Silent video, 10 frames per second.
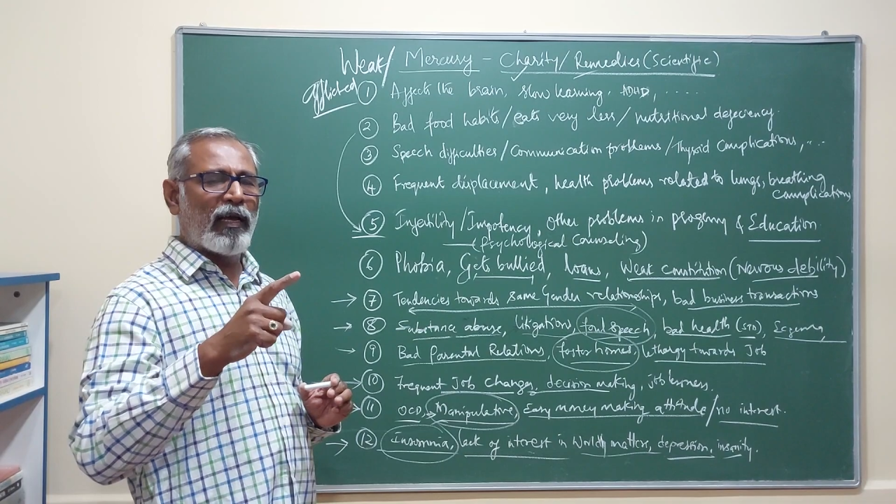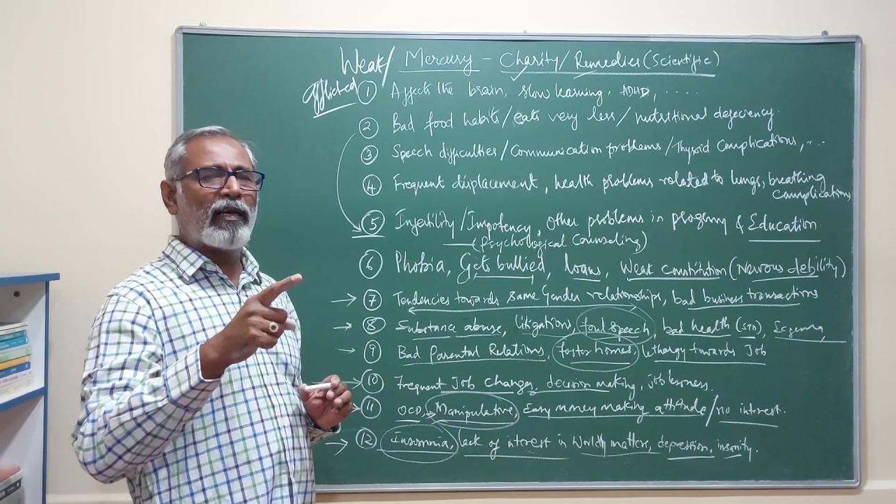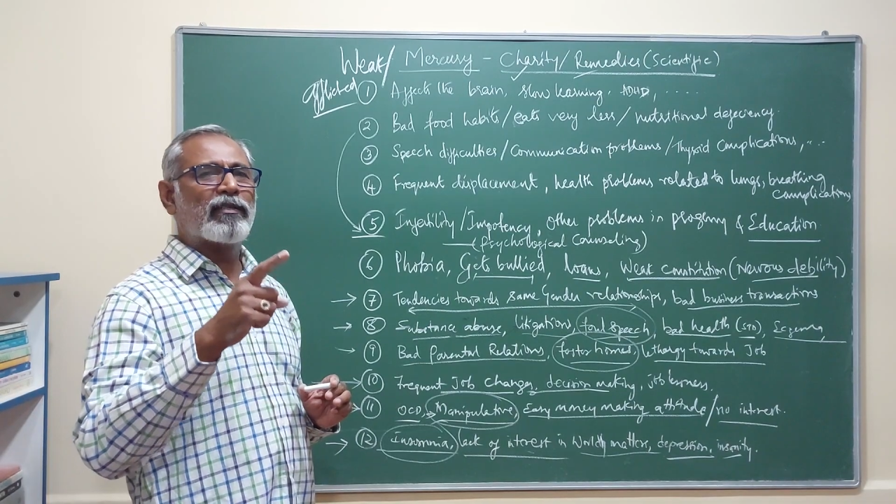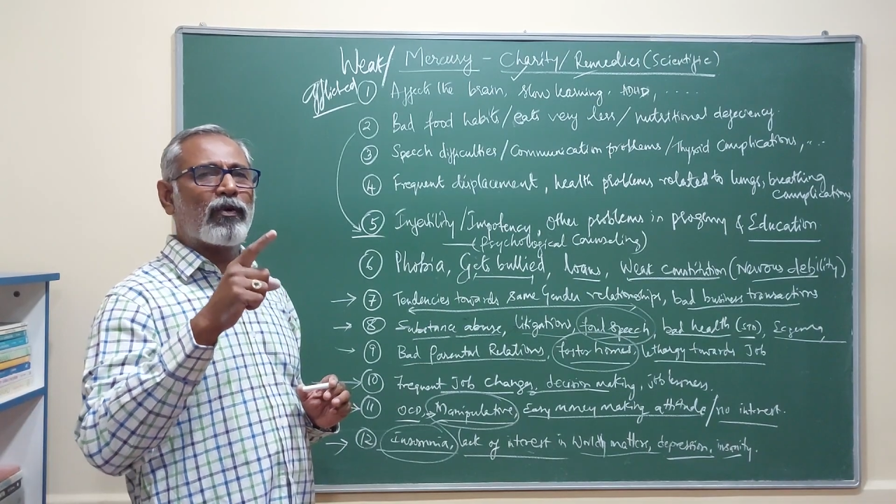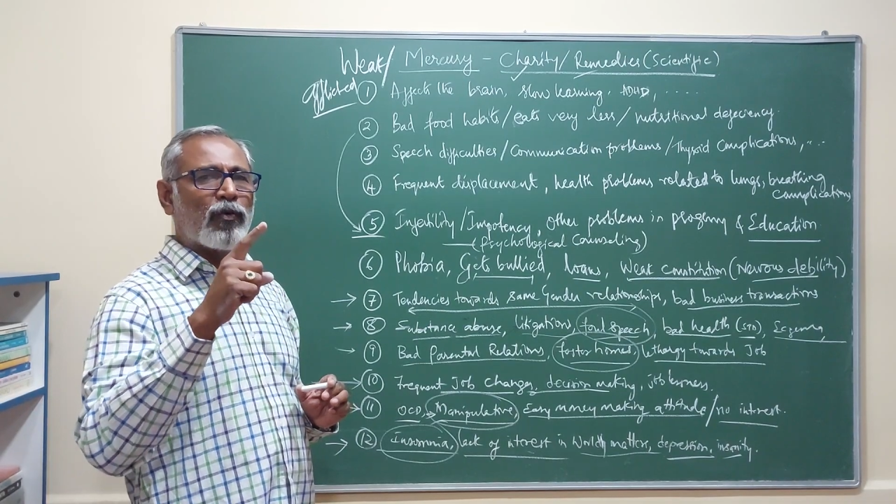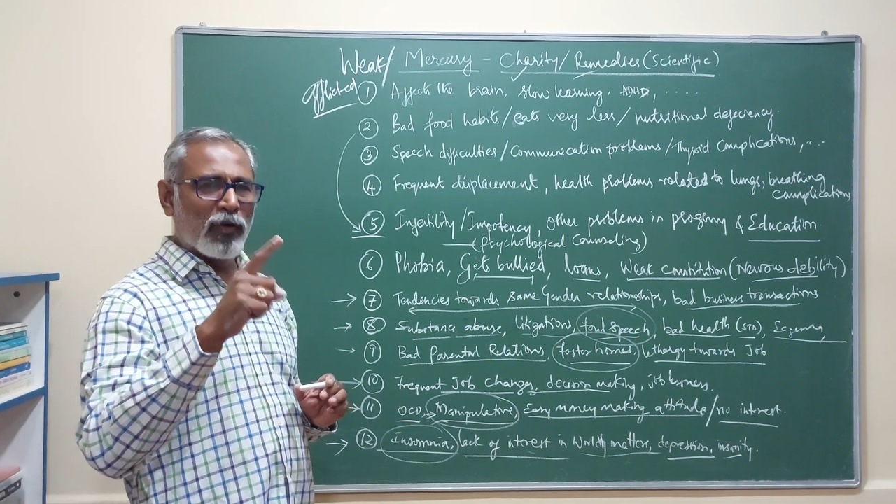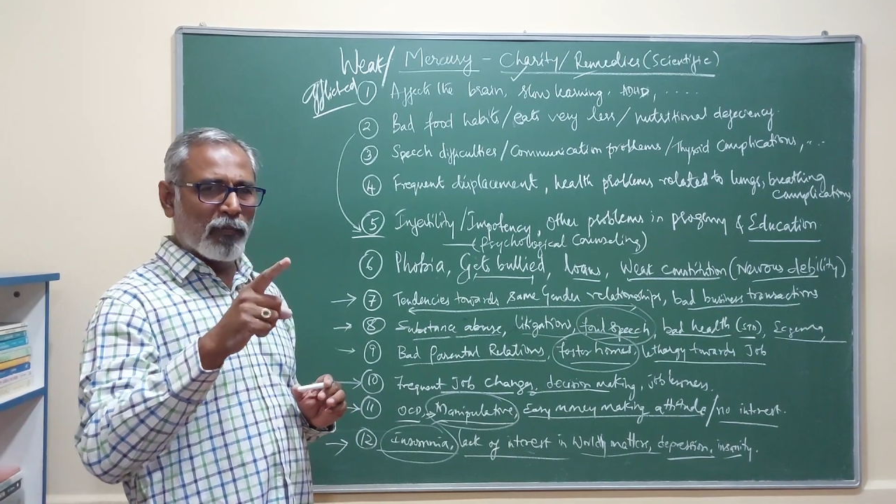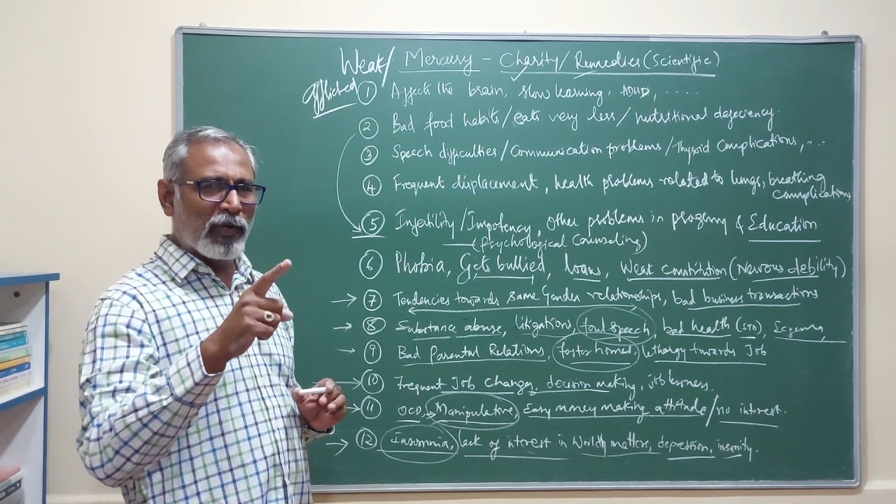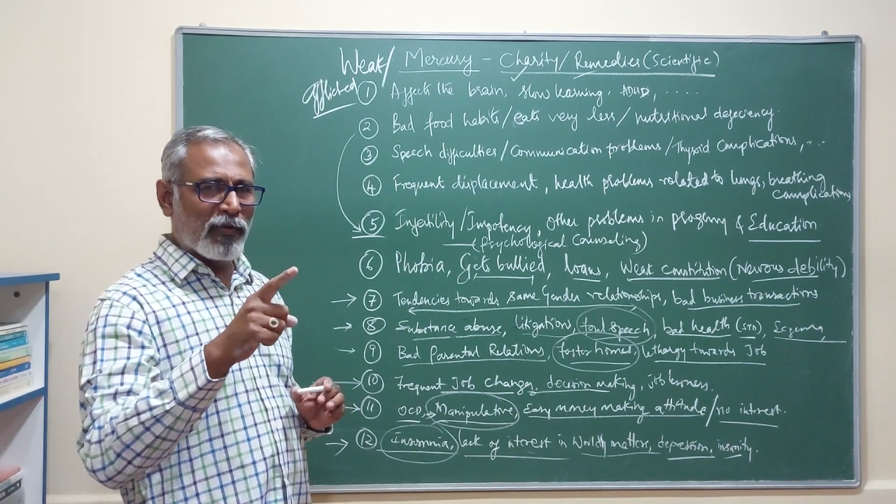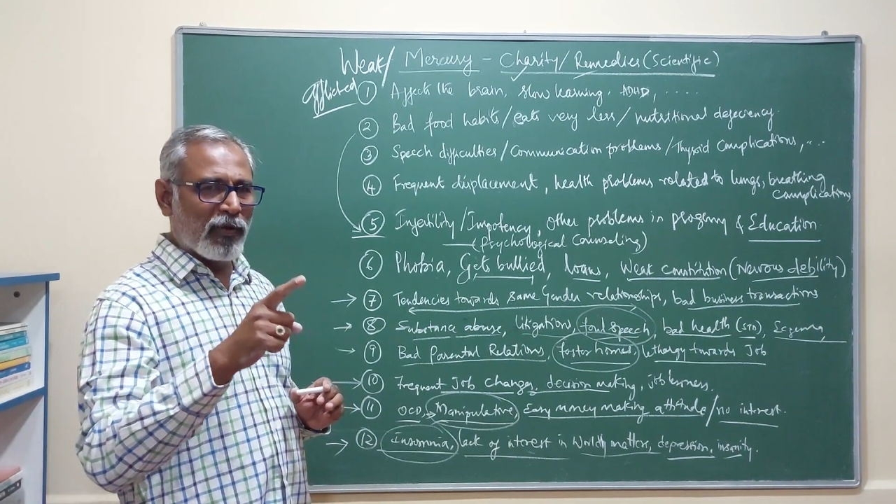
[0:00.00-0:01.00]
has a good
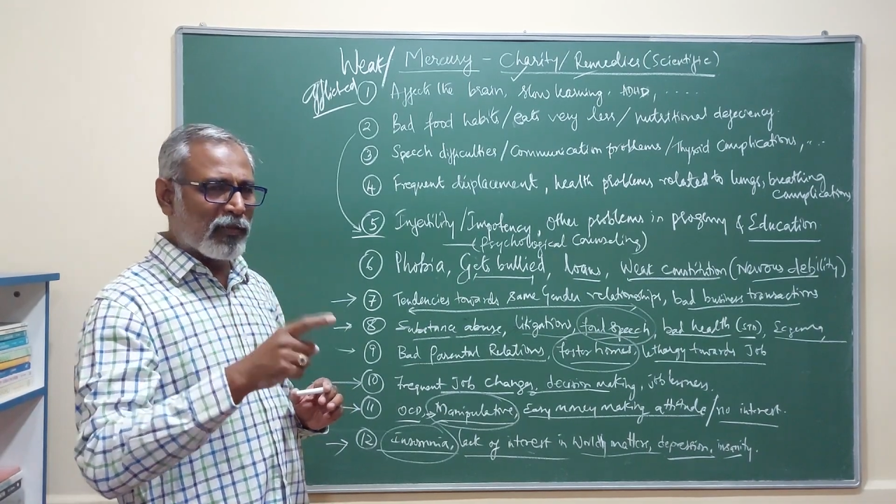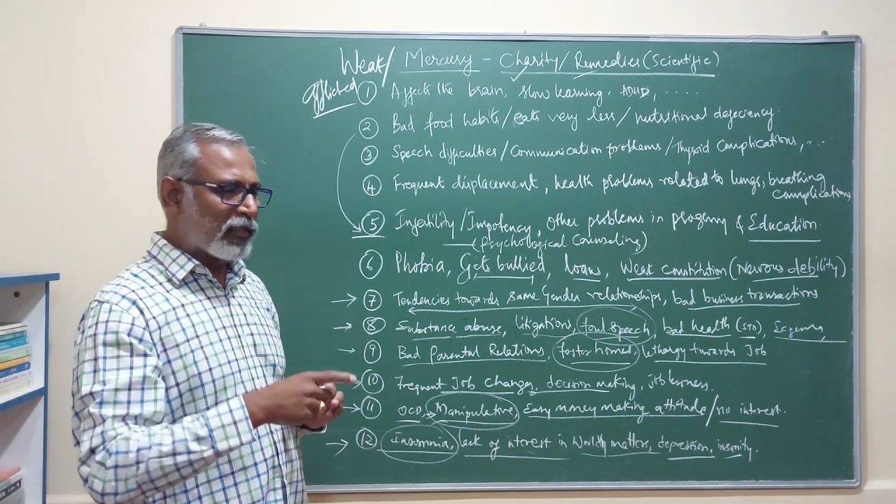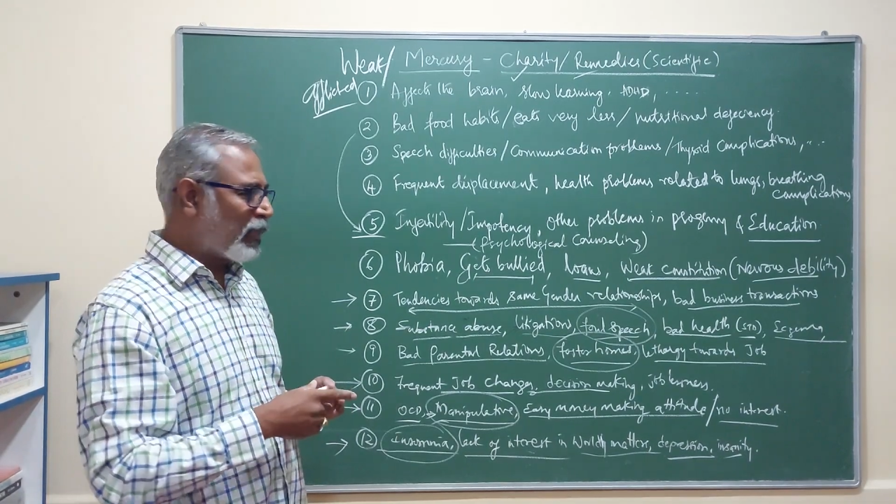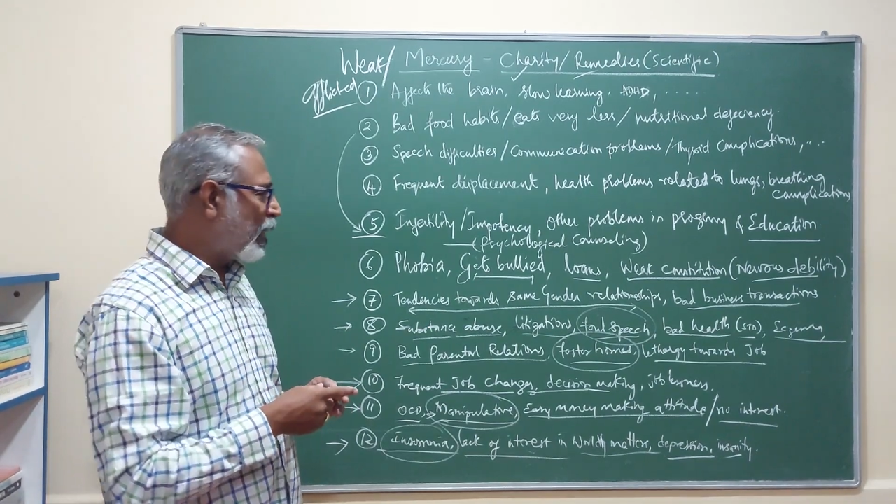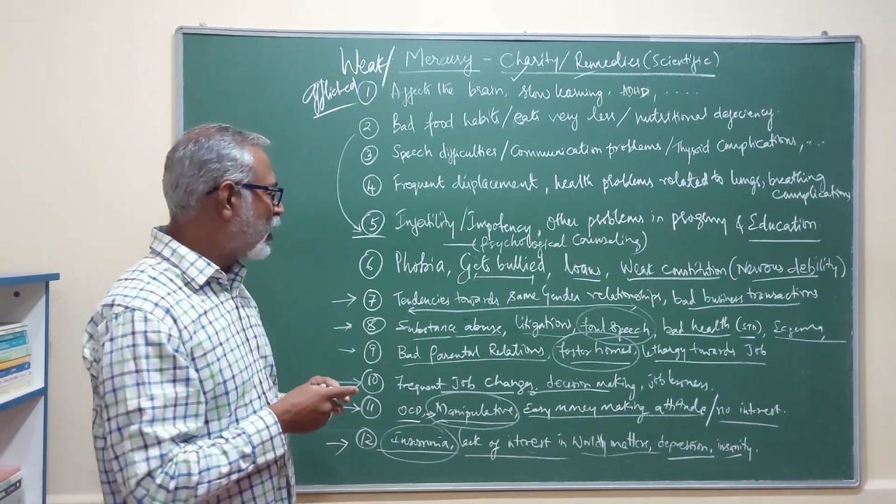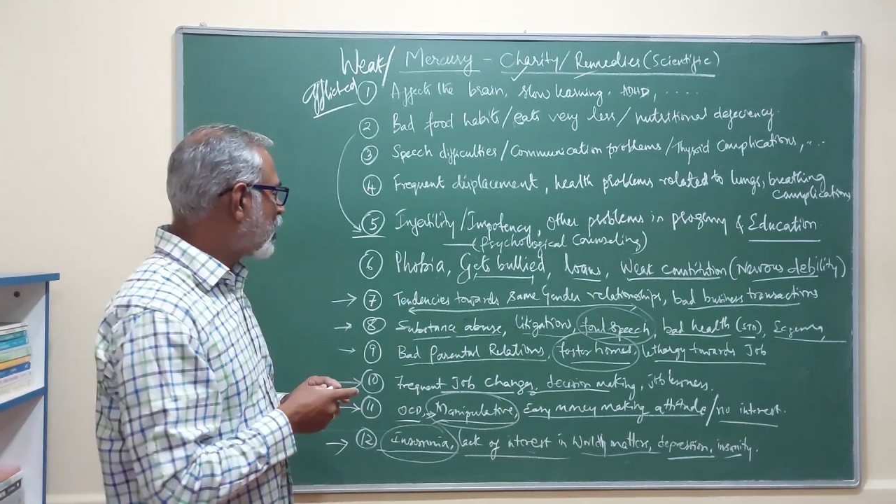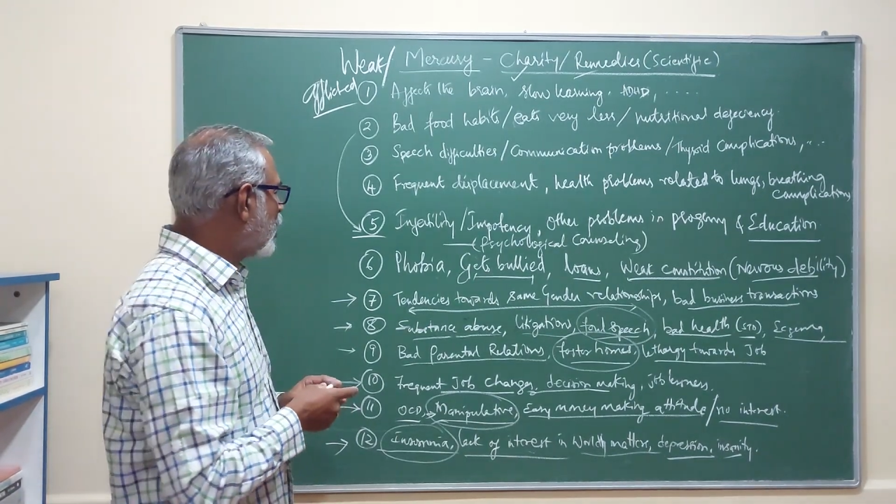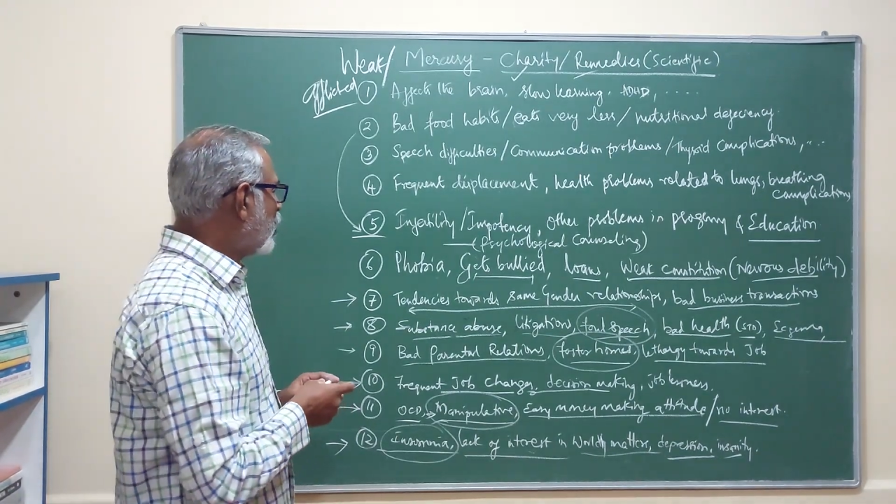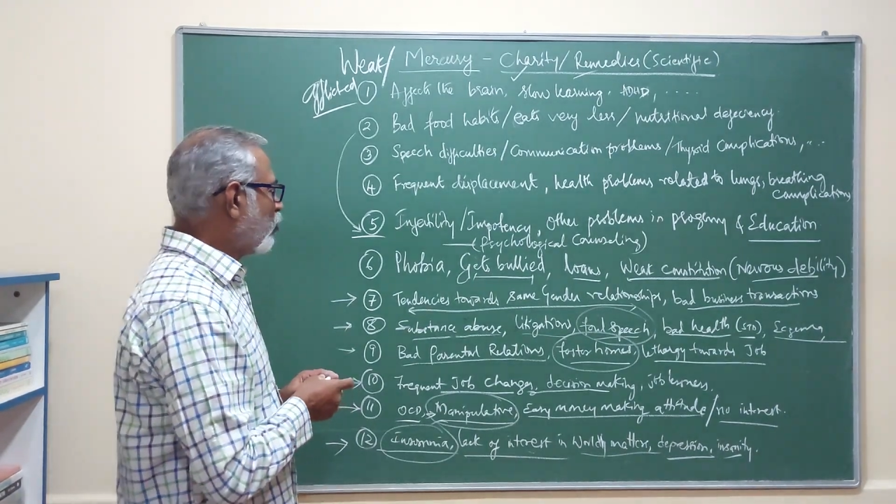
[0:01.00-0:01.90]
Mercury in the chart,